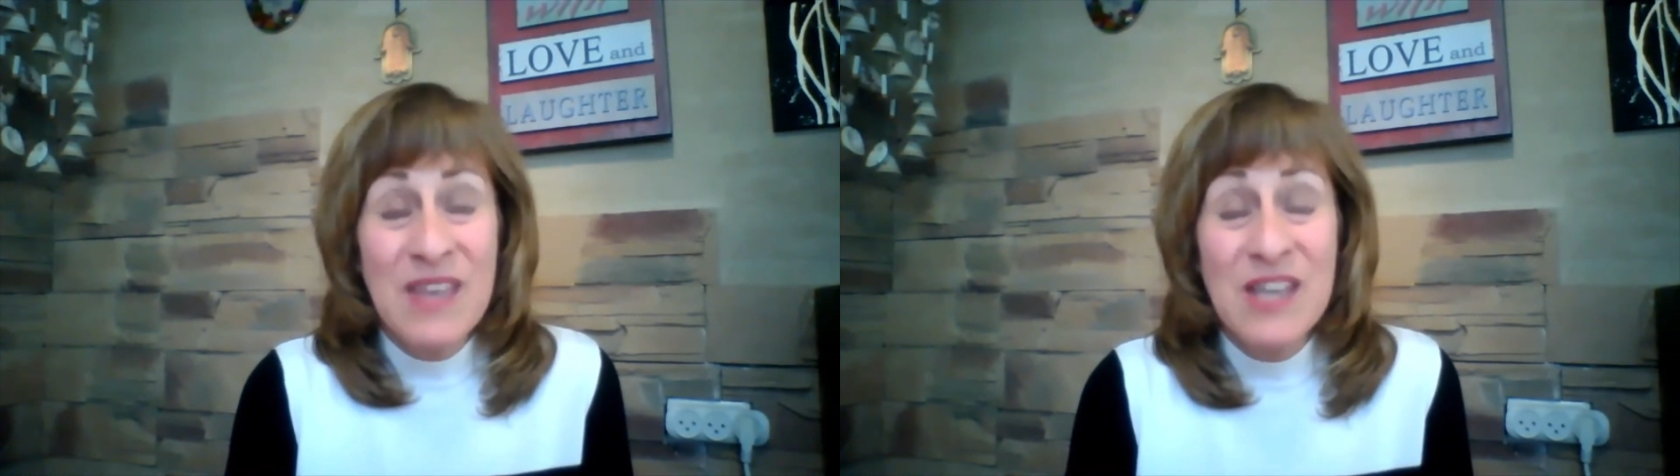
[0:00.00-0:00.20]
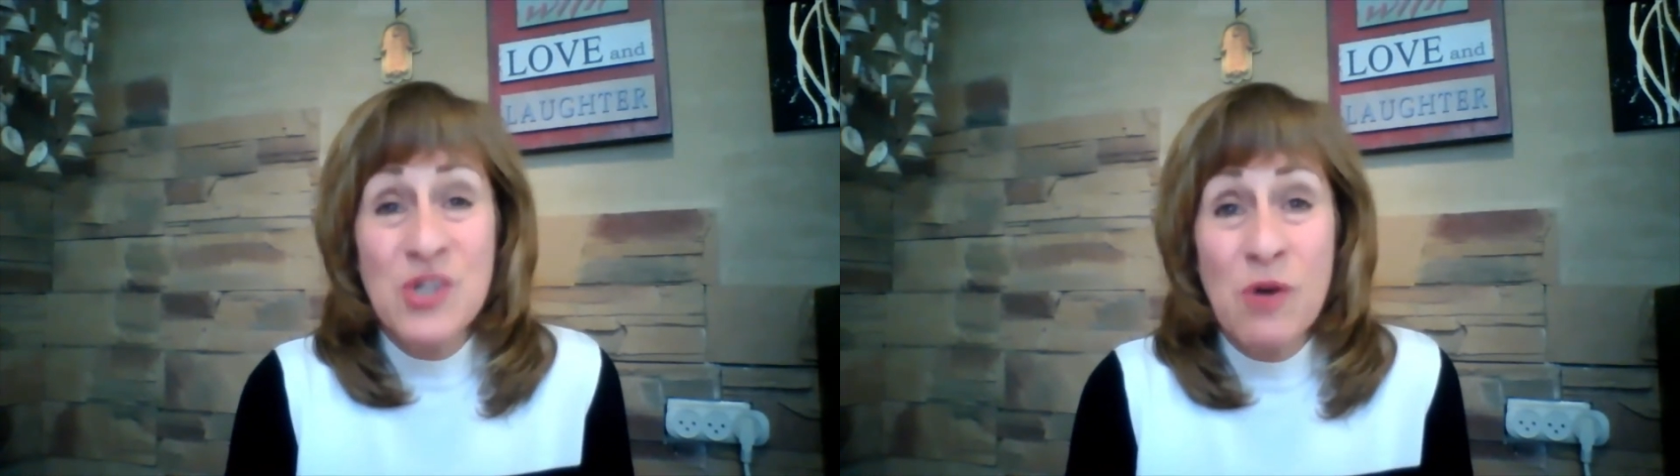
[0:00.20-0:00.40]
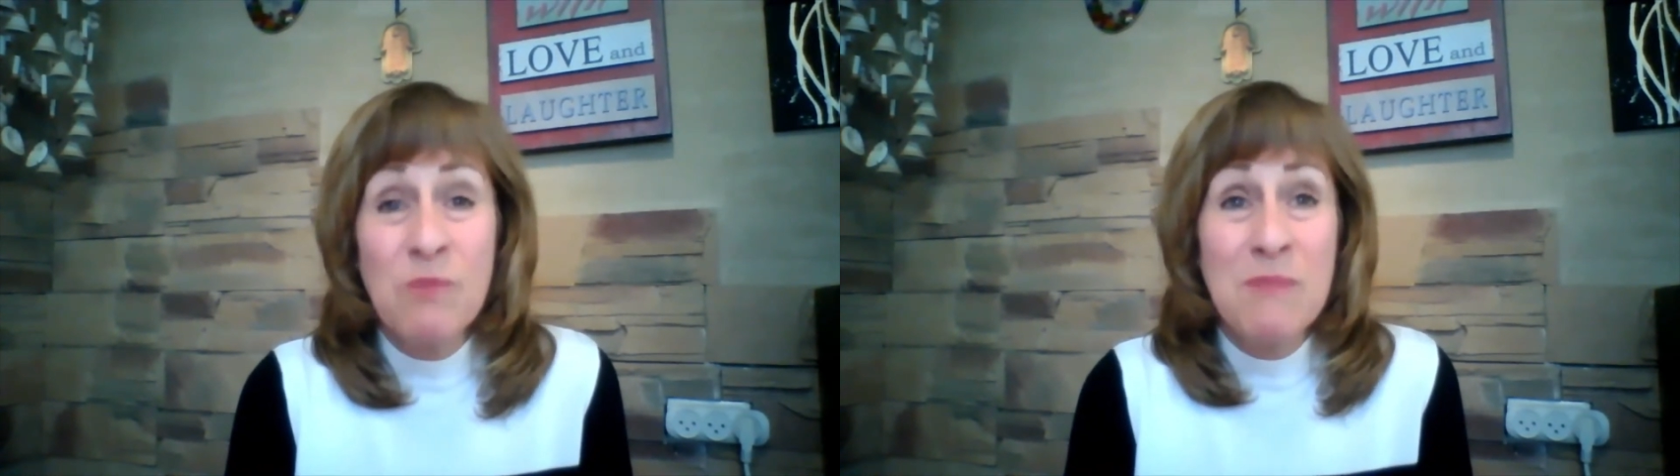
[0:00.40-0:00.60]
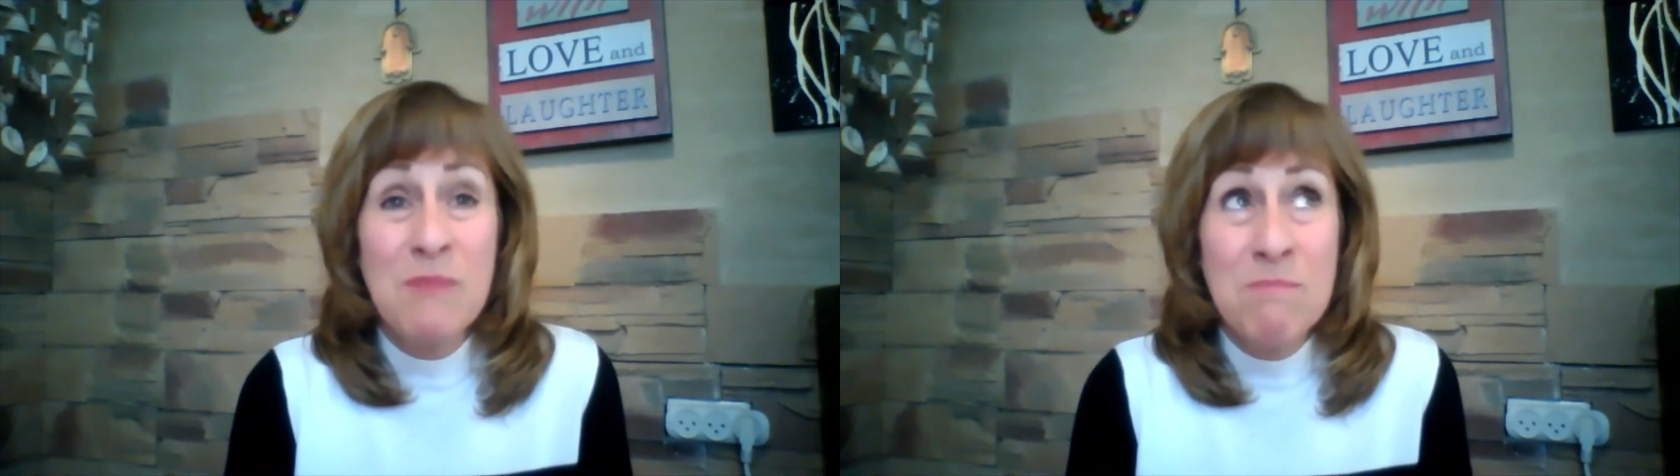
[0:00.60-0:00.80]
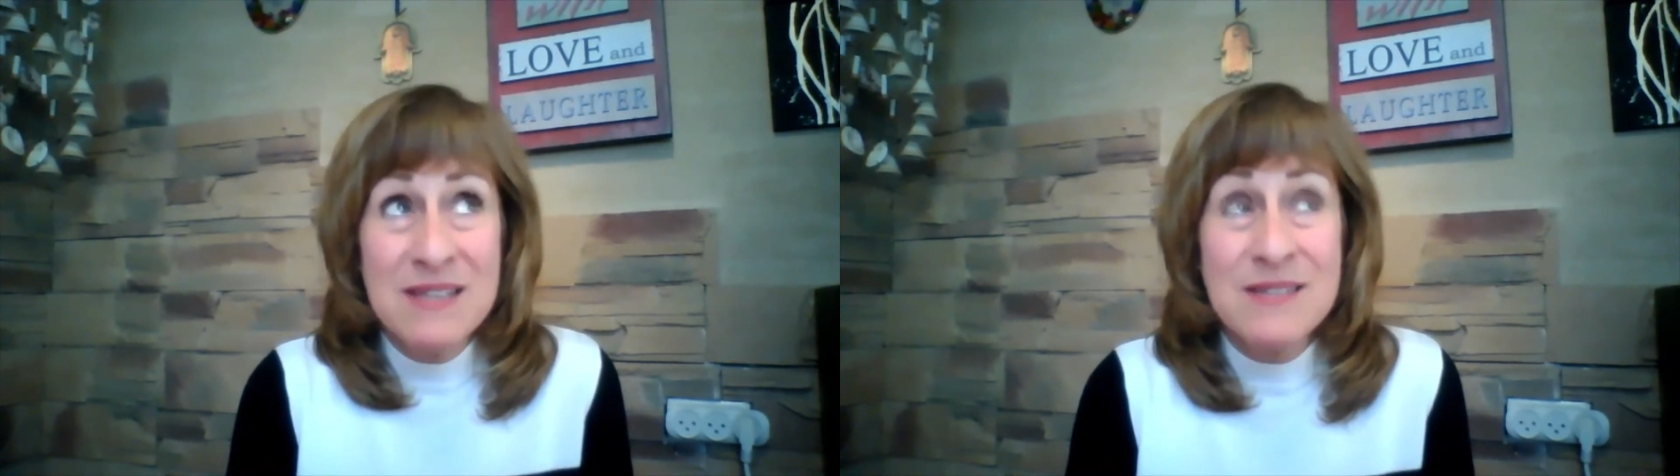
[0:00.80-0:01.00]
He showed me
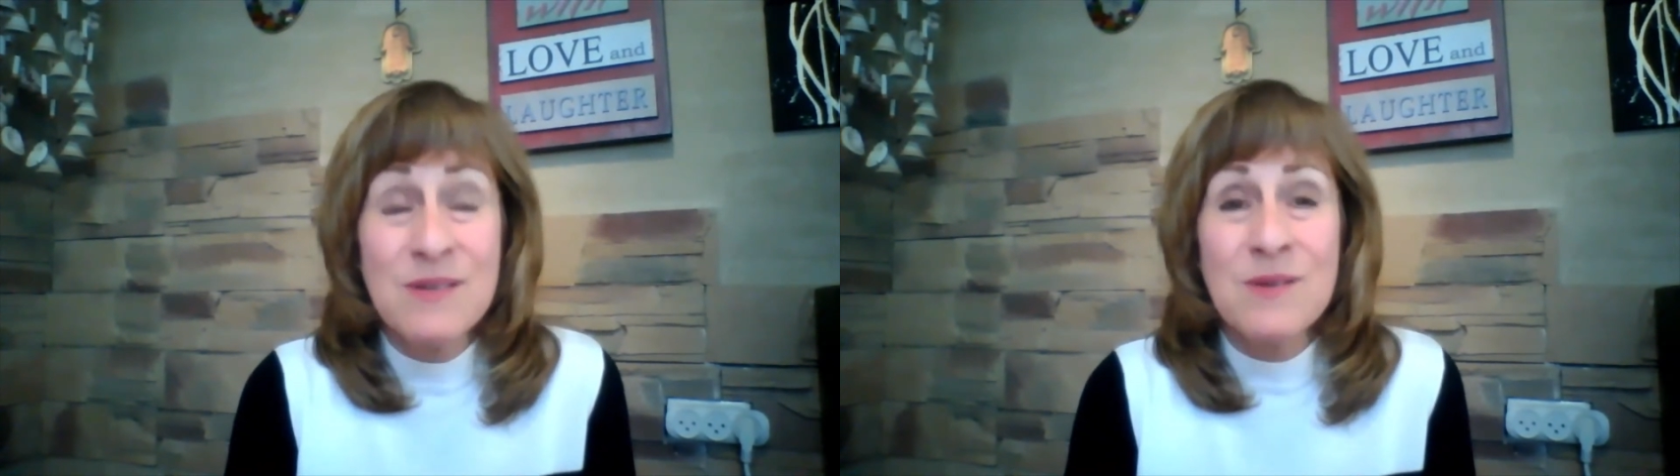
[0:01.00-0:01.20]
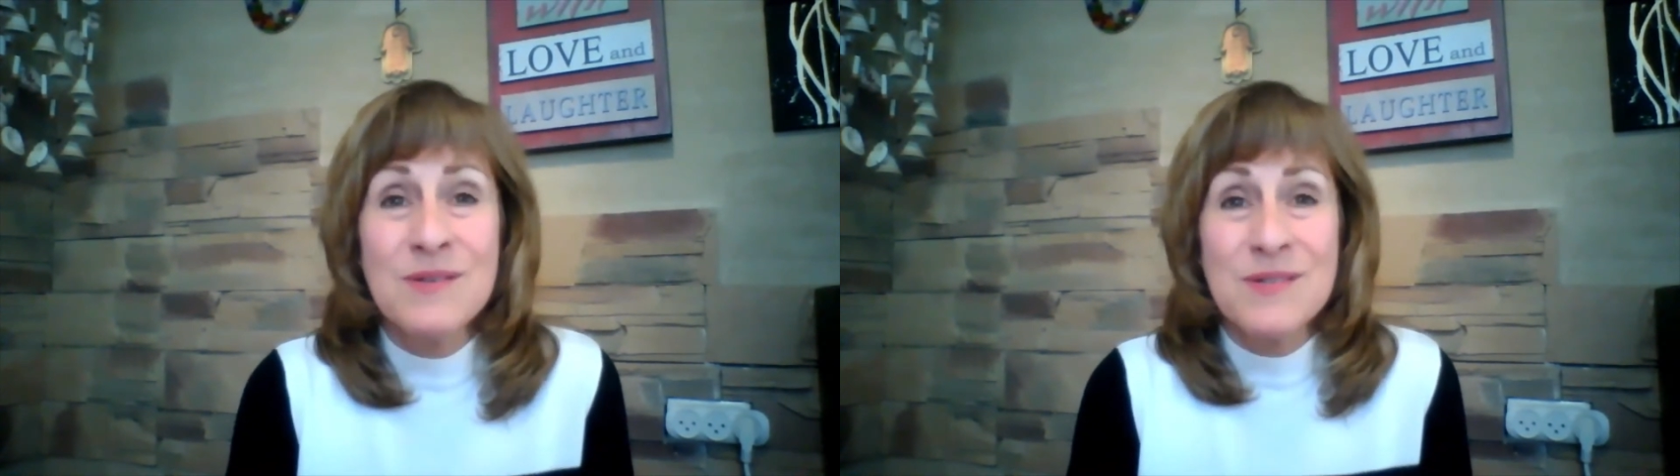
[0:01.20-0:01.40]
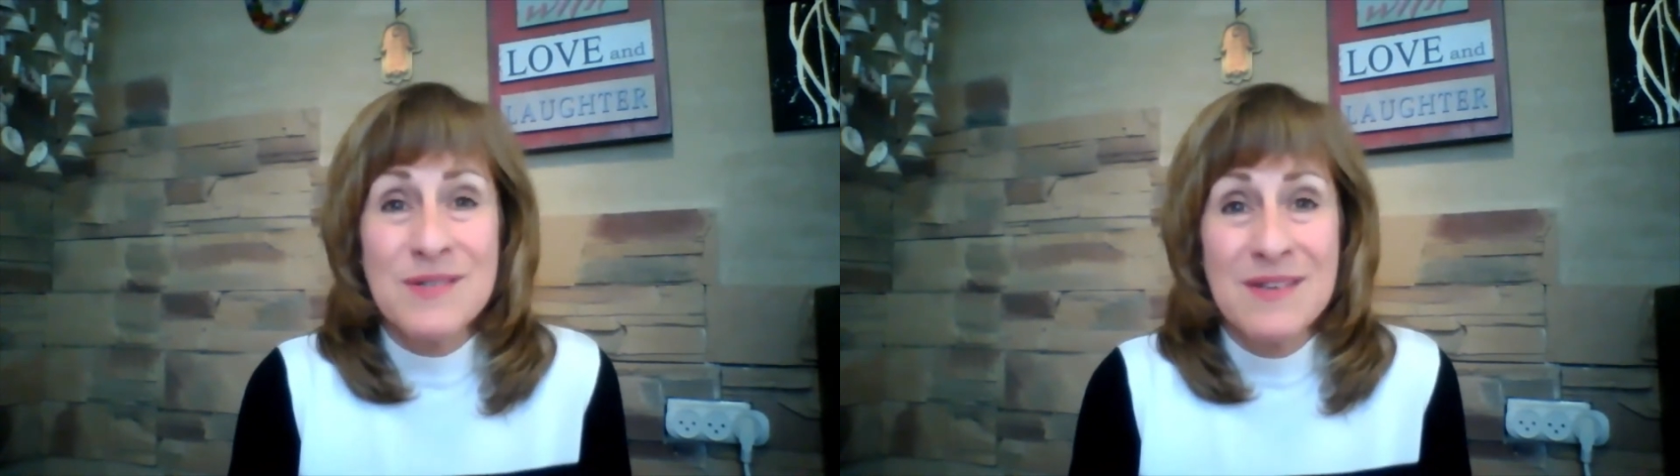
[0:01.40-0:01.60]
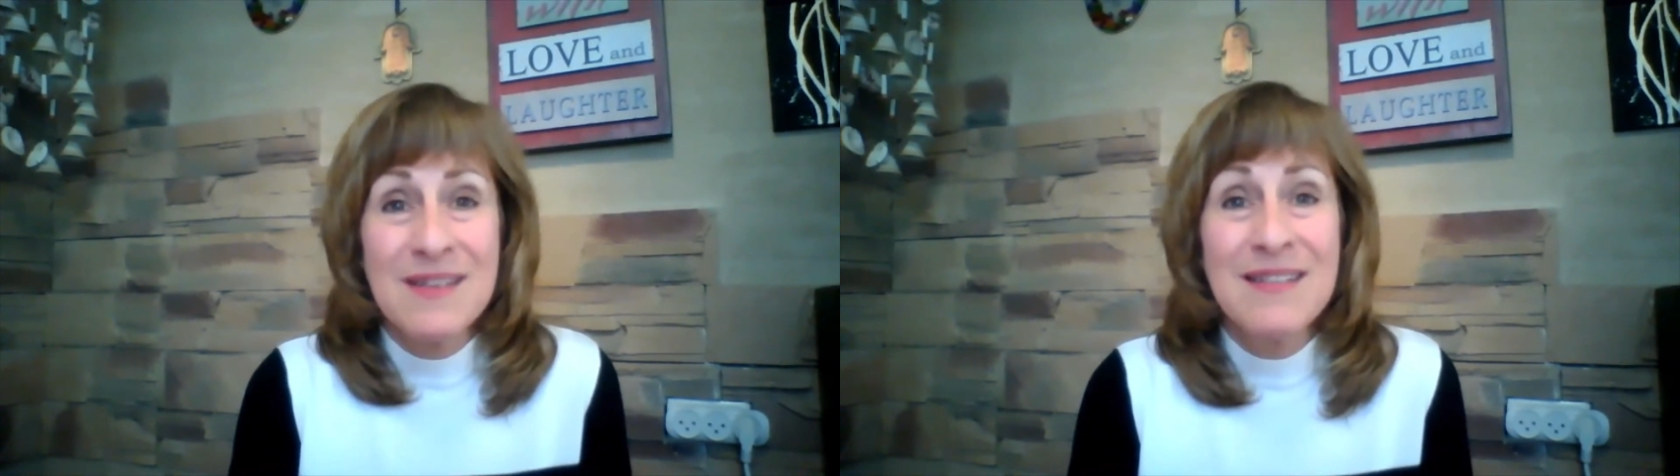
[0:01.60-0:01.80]
missiles